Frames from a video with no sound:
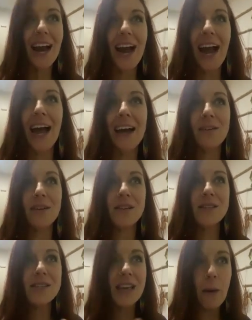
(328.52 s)
and
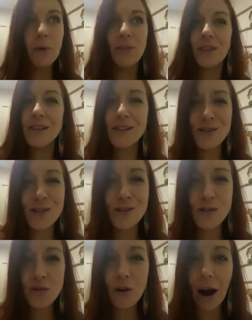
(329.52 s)
sat with
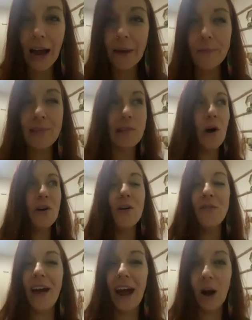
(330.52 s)
Indigenous tribes, learned
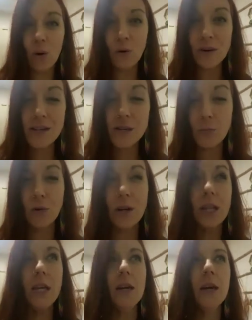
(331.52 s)
of elders, and
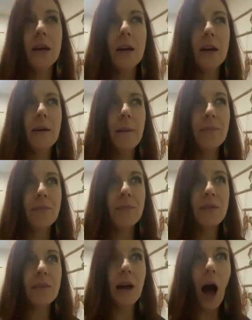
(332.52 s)
really
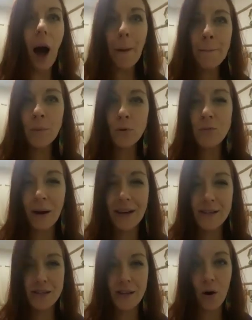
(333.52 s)
humbled
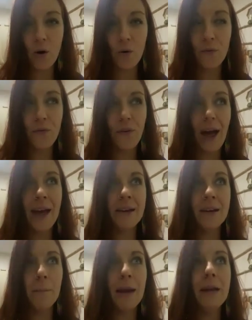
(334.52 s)
myself,
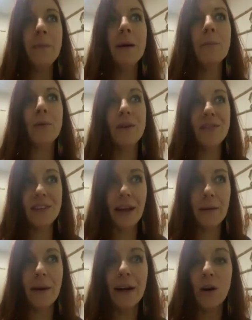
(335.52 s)
and it made me
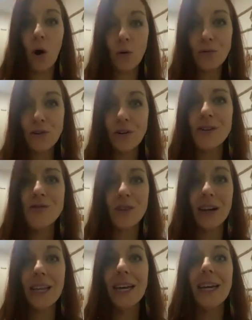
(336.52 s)
appreciate my culture in
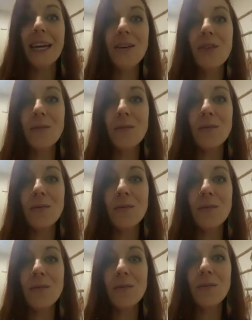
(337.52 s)
Australia even
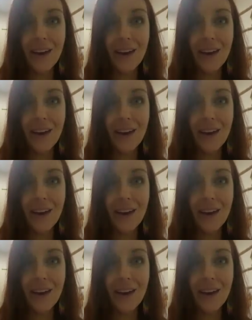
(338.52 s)
more.